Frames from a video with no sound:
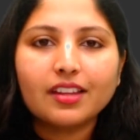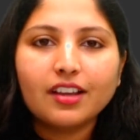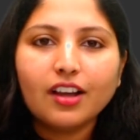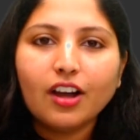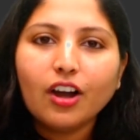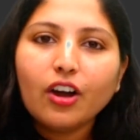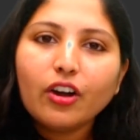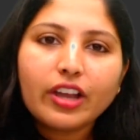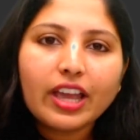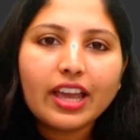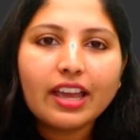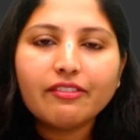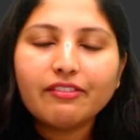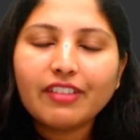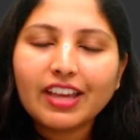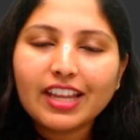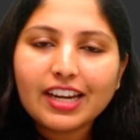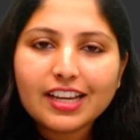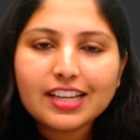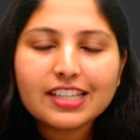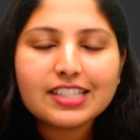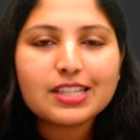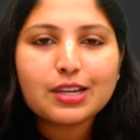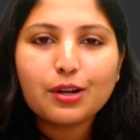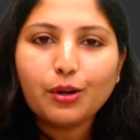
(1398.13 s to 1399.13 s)
Okay,
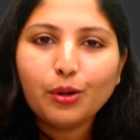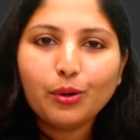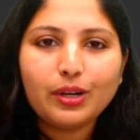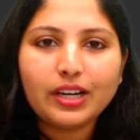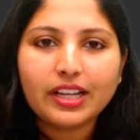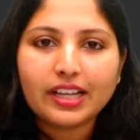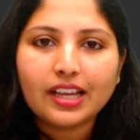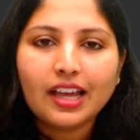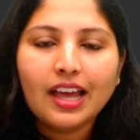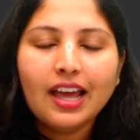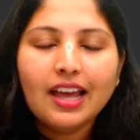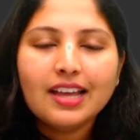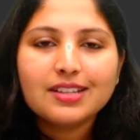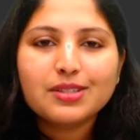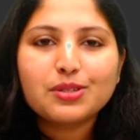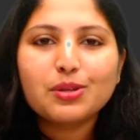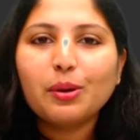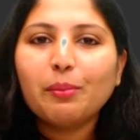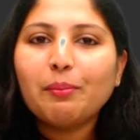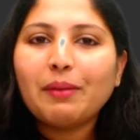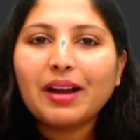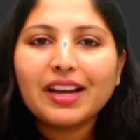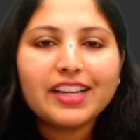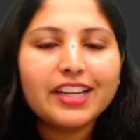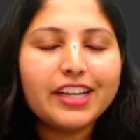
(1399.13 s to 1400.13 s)
very slowly. So
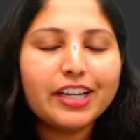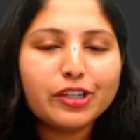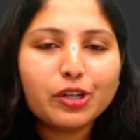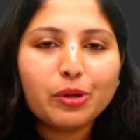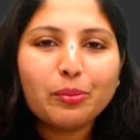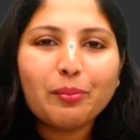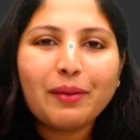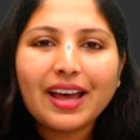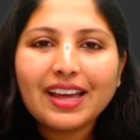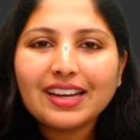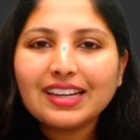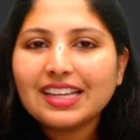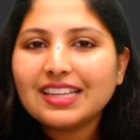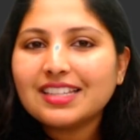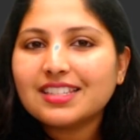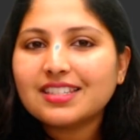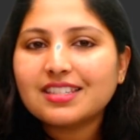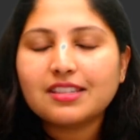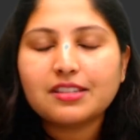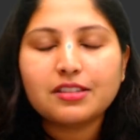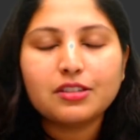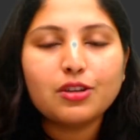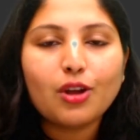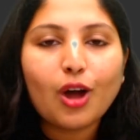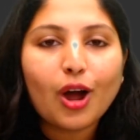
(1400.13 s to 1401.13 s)
monkey to man is
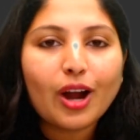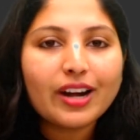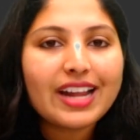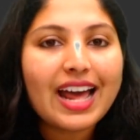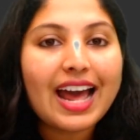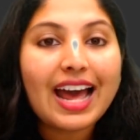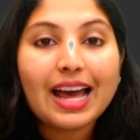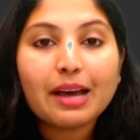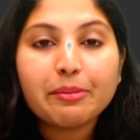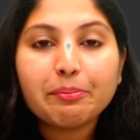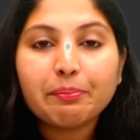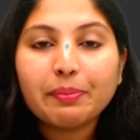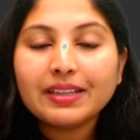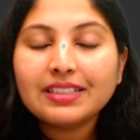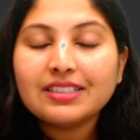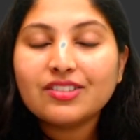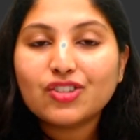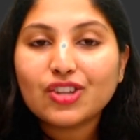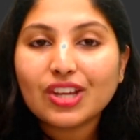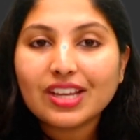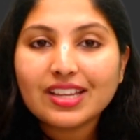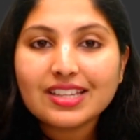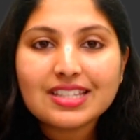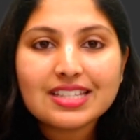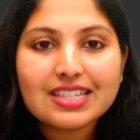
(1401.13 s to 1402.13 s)
not happen
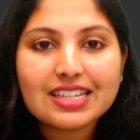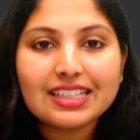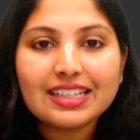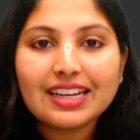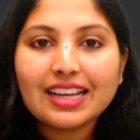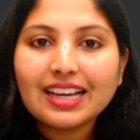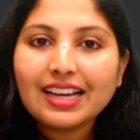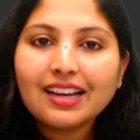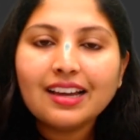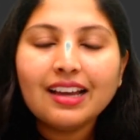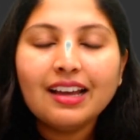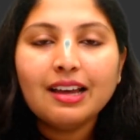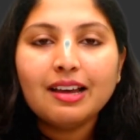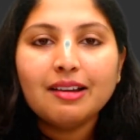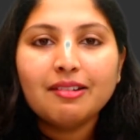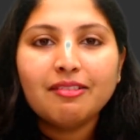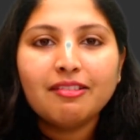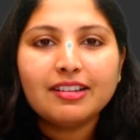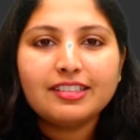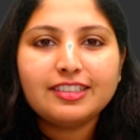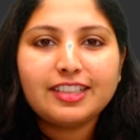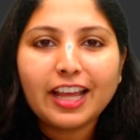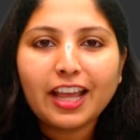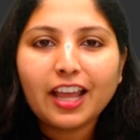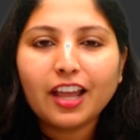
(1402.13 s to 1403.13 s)
just in a
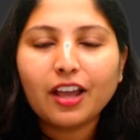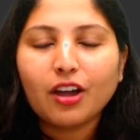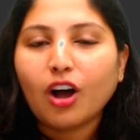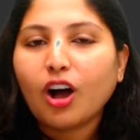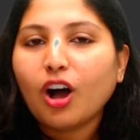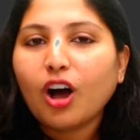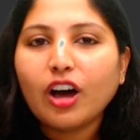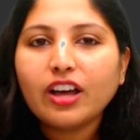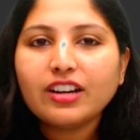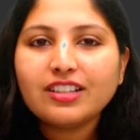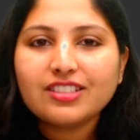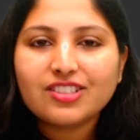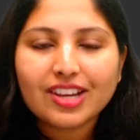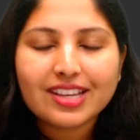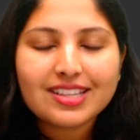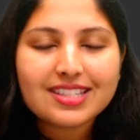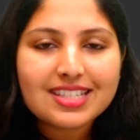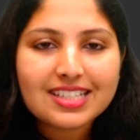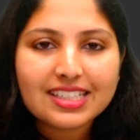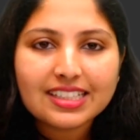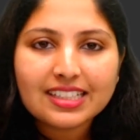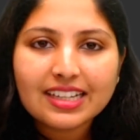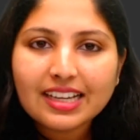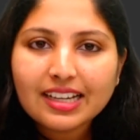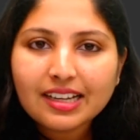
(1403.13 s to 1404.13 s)
day or just
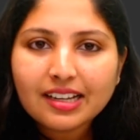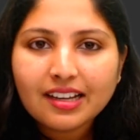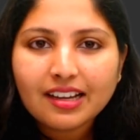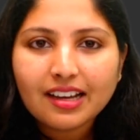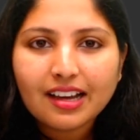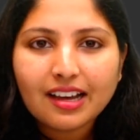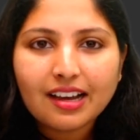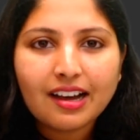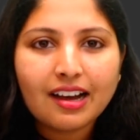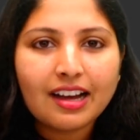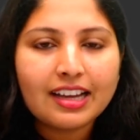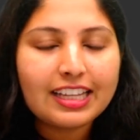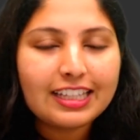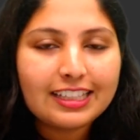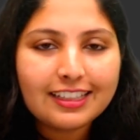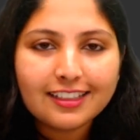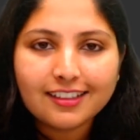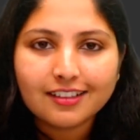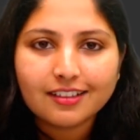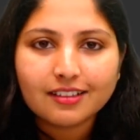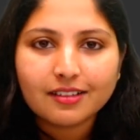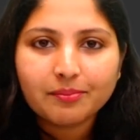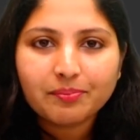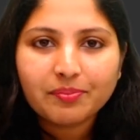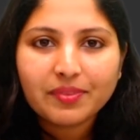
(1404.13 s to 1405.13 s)
in a
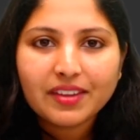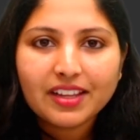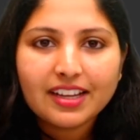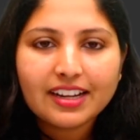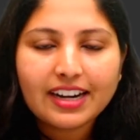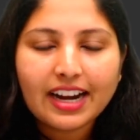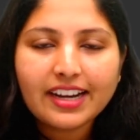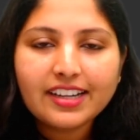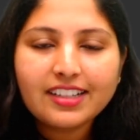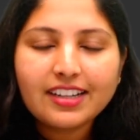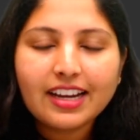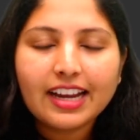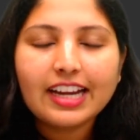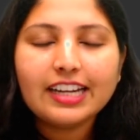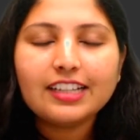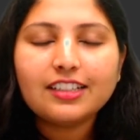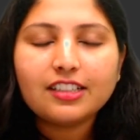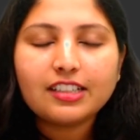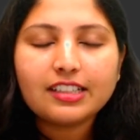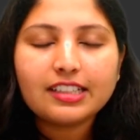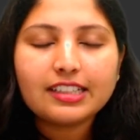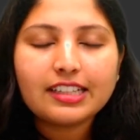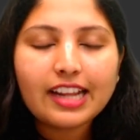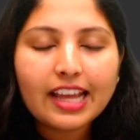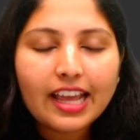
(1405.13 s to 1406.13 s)
year, right? It
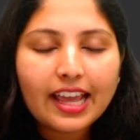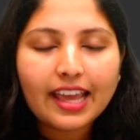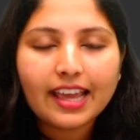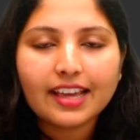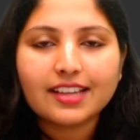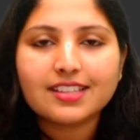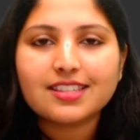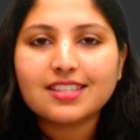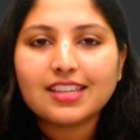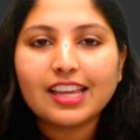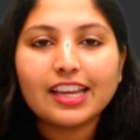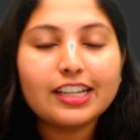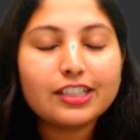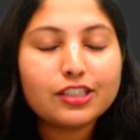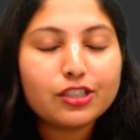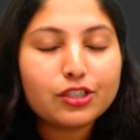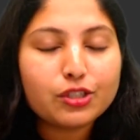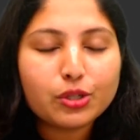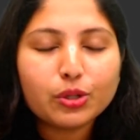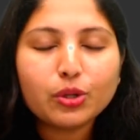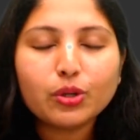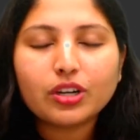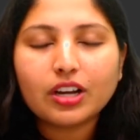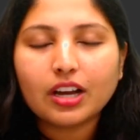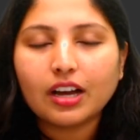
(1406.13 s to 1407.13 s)

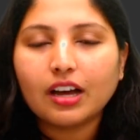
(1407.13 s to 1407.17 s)
took